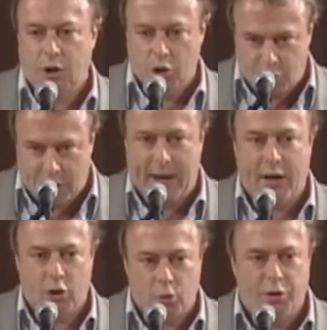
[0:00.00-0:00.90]
You
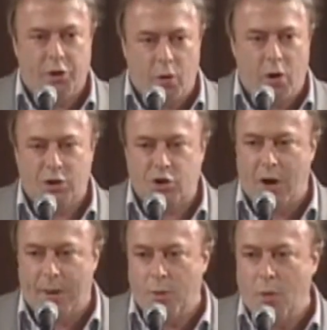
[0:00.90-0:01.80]
tangled with the wrong
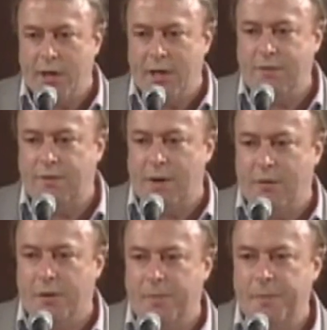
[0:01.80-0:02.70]
tribe, the one he
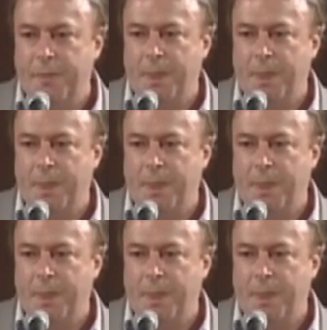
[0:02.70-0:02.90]
favored.